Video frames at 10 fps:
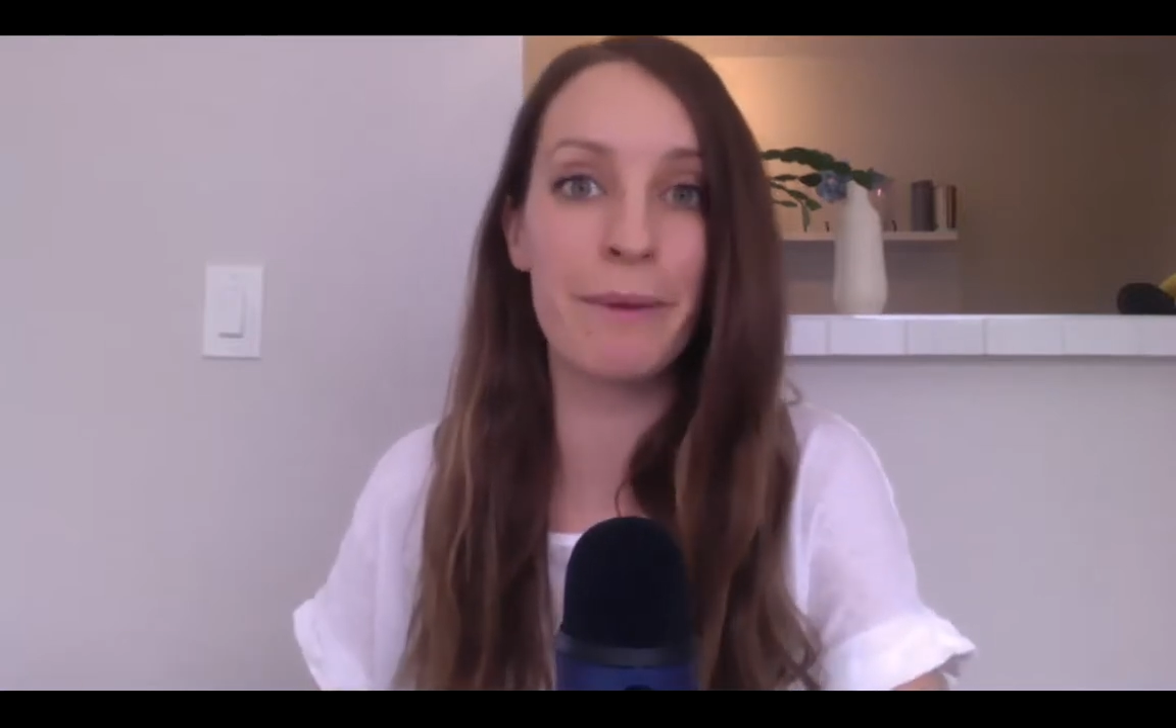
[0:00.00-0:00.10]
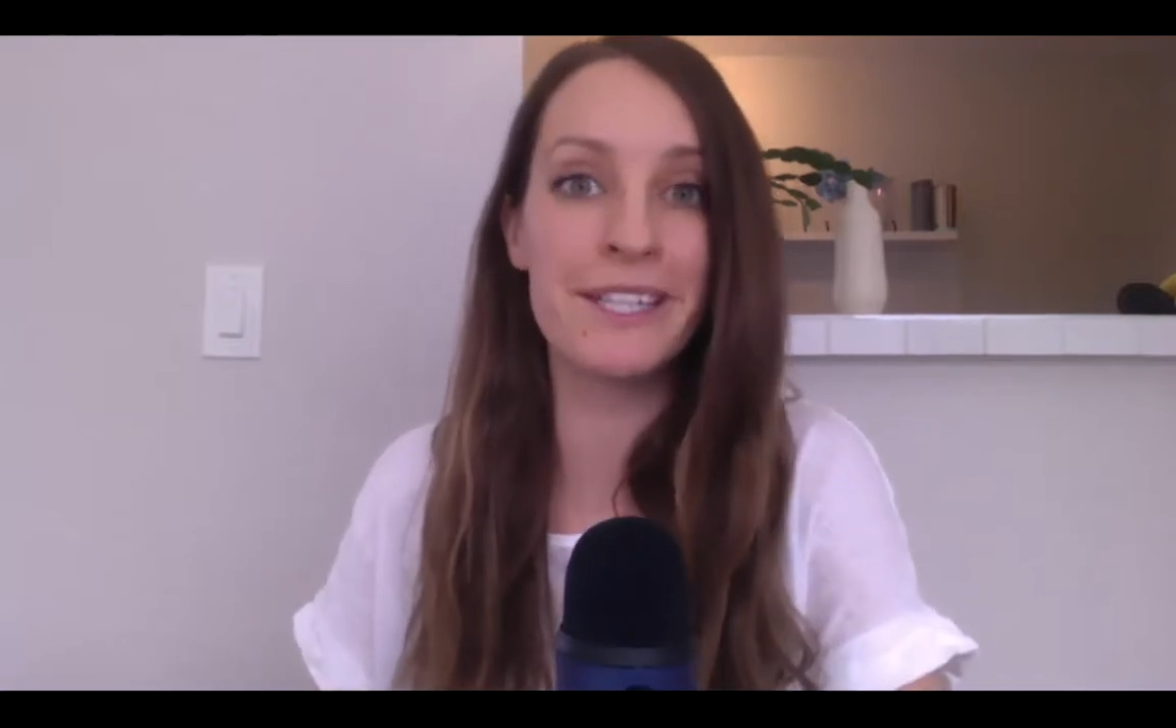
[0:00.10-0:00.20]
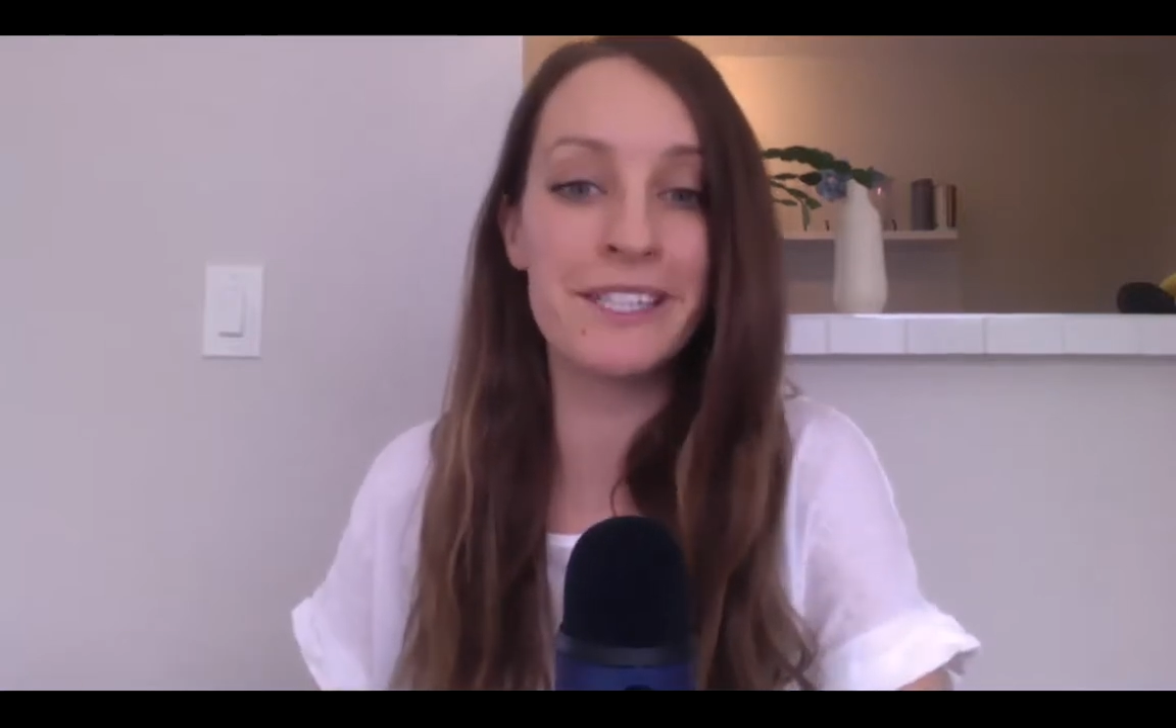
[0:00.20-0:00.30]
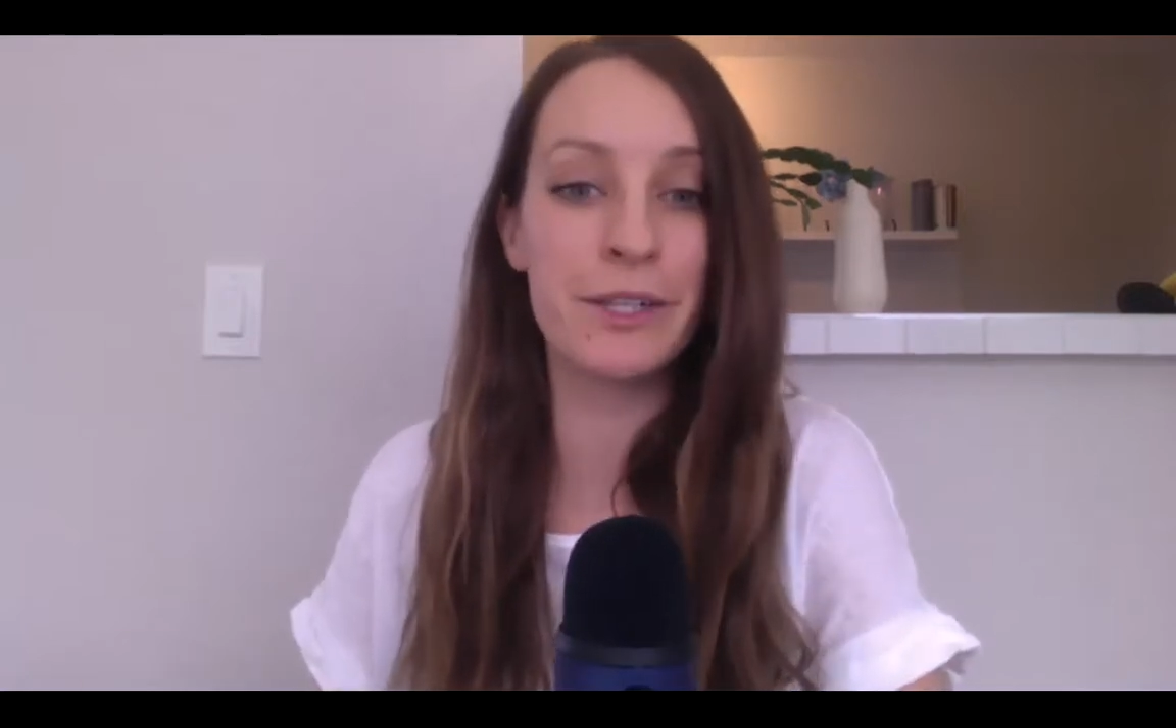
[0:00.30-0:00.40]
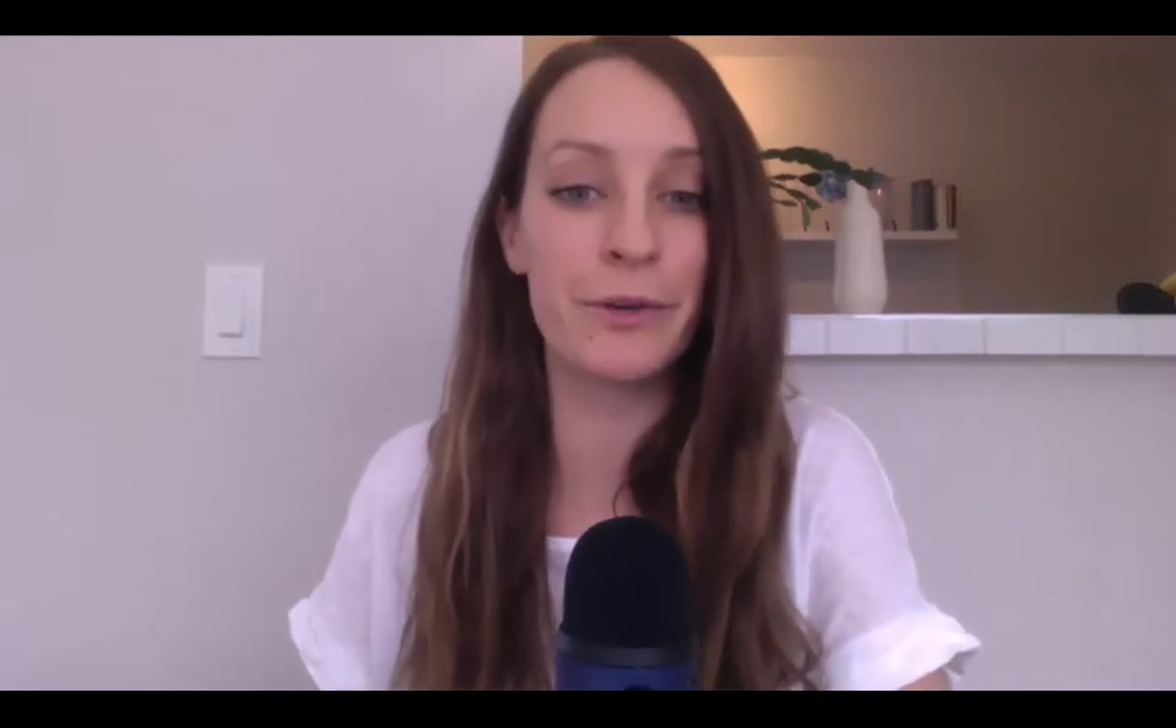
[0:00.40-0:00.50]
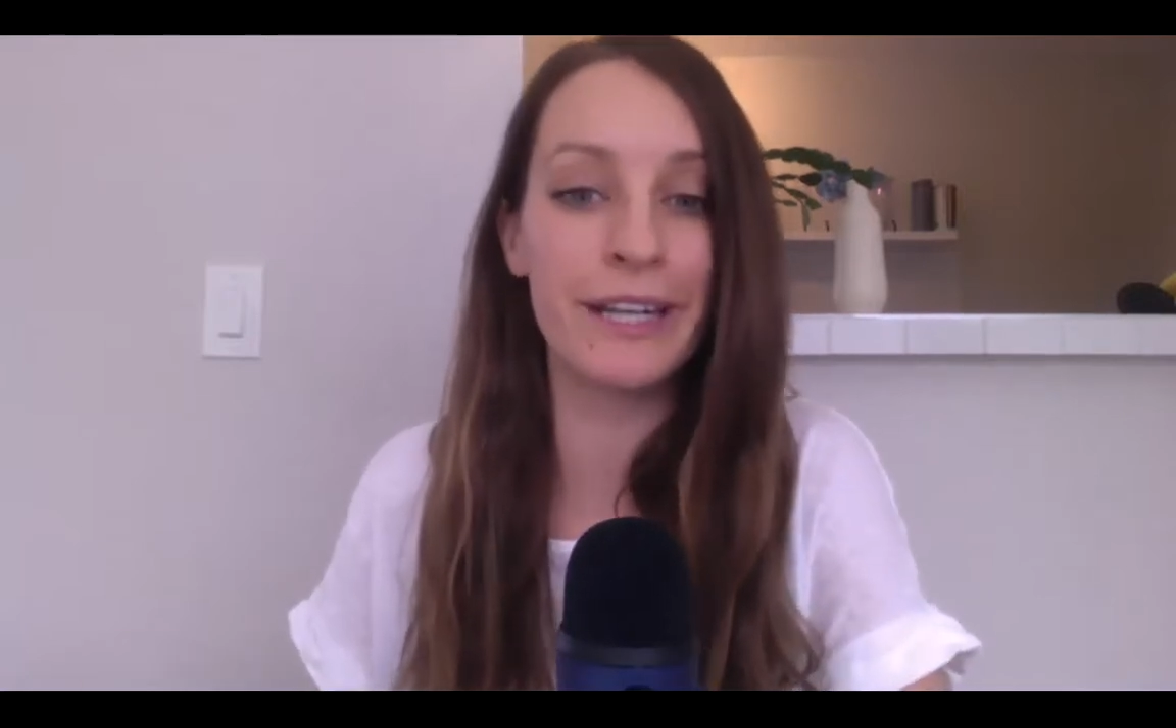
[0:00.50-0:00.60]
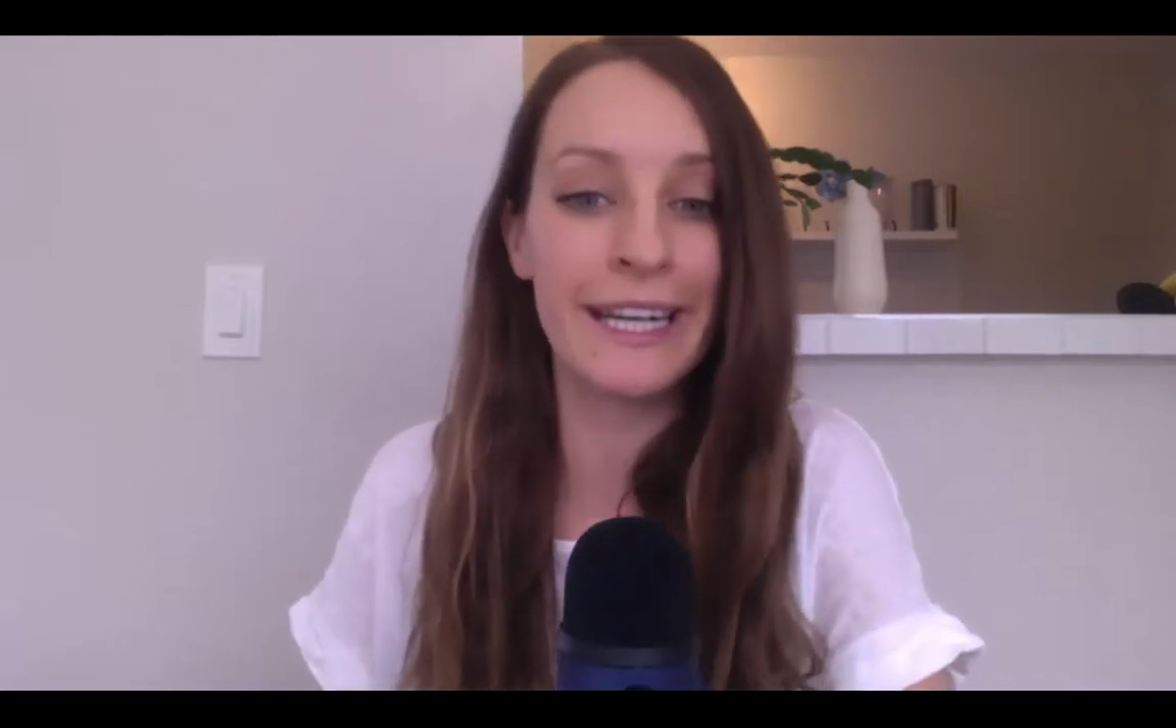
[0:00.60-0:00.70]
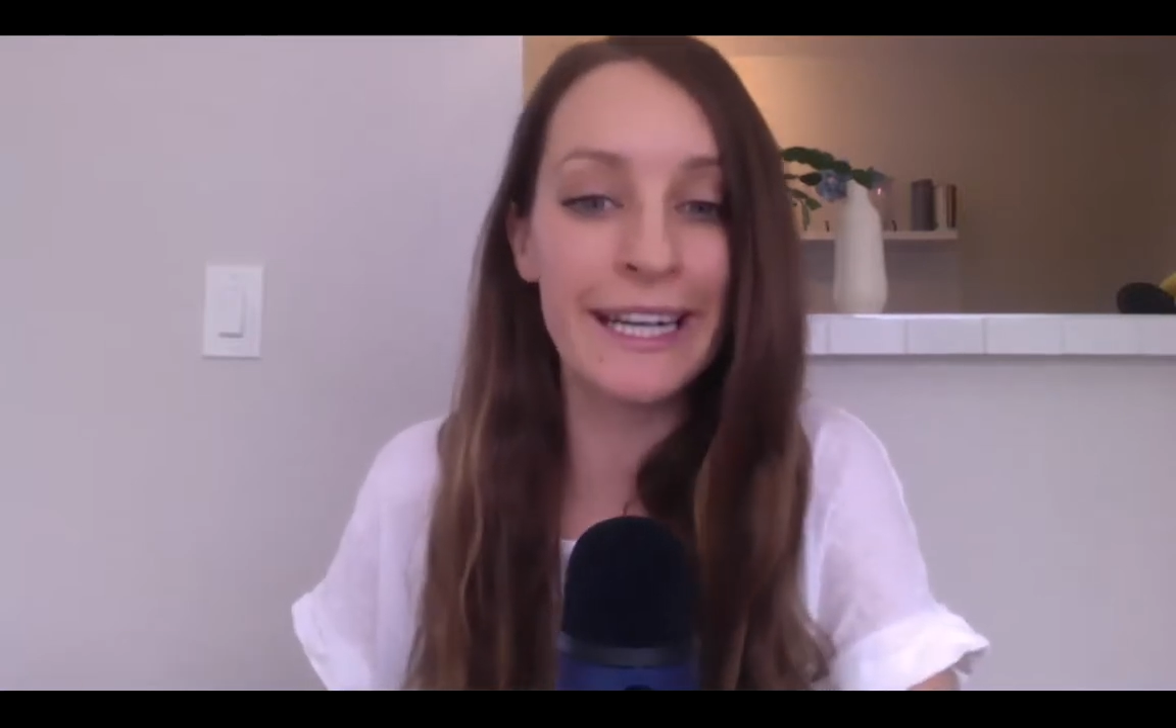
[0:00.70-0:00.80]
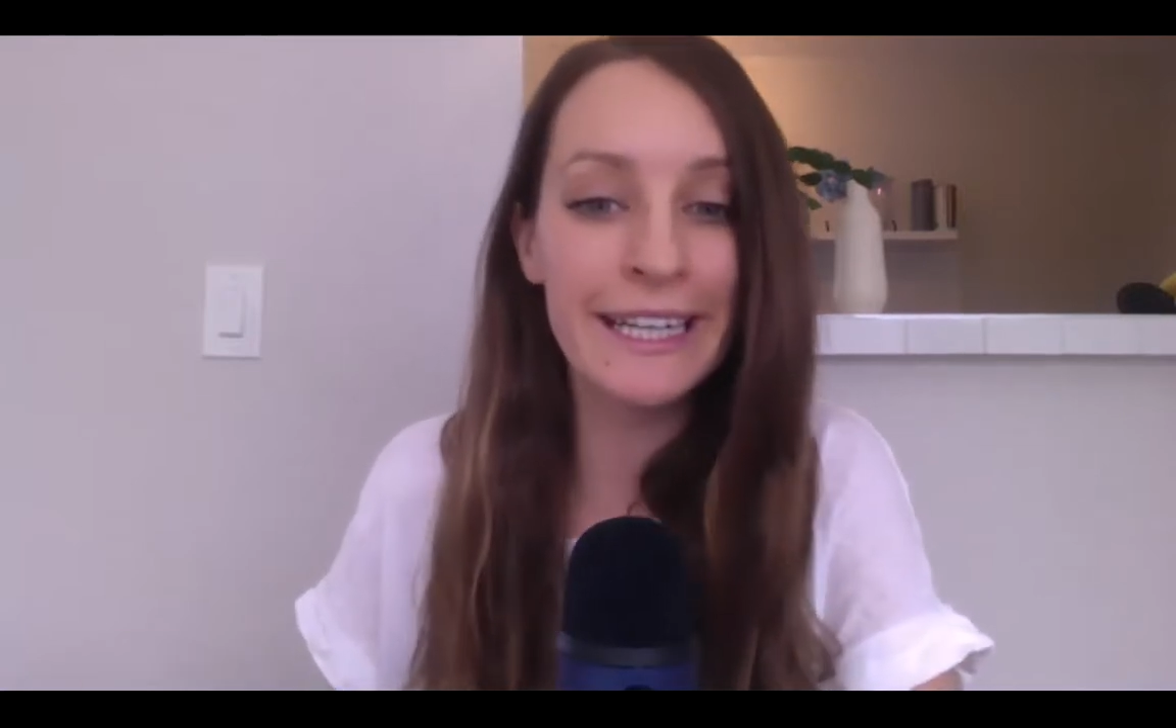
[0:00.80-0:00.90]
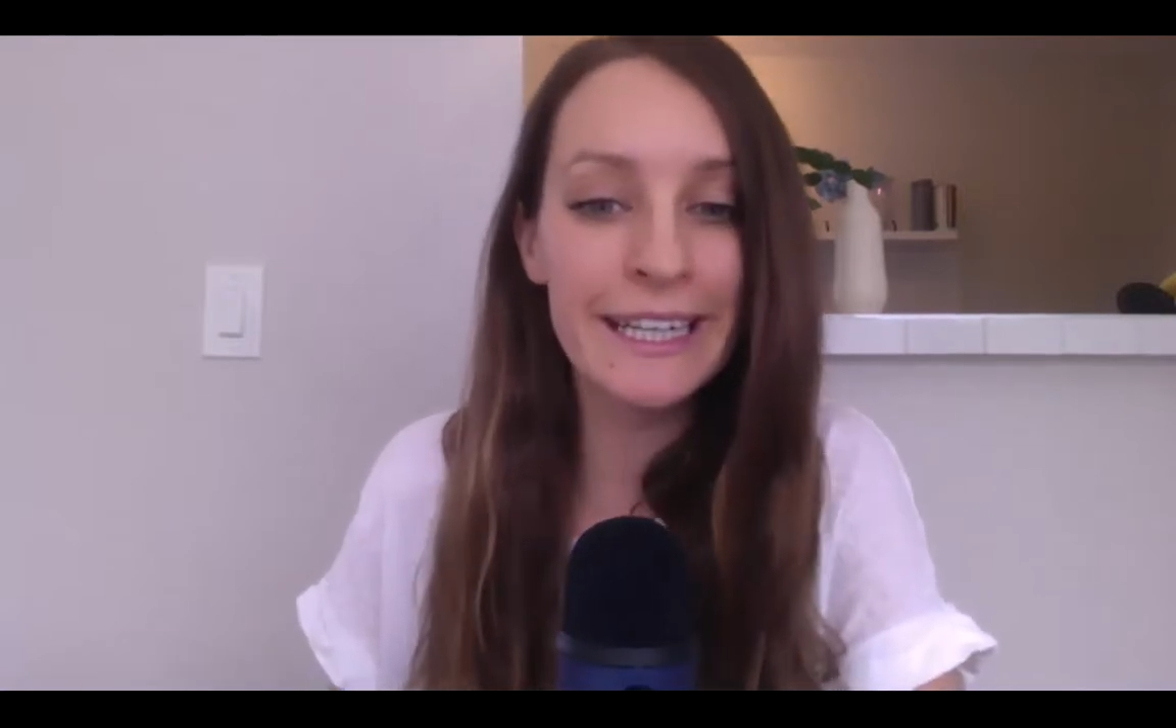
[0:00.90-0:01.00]

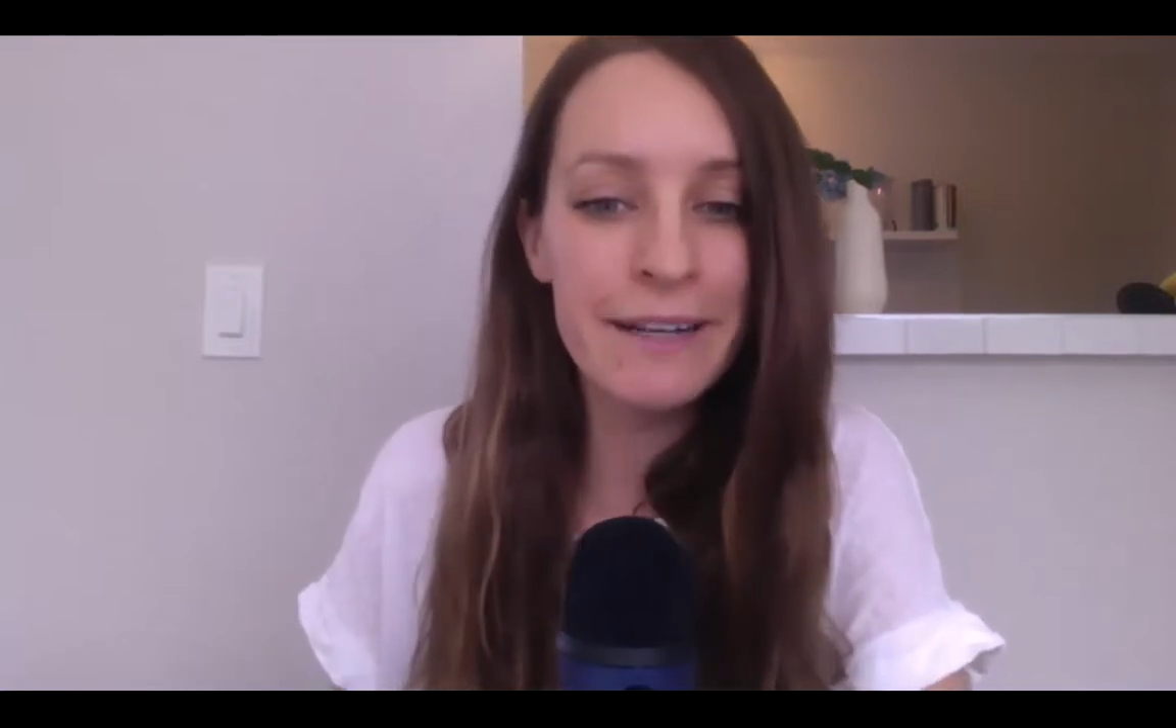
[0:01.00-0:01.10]
screen.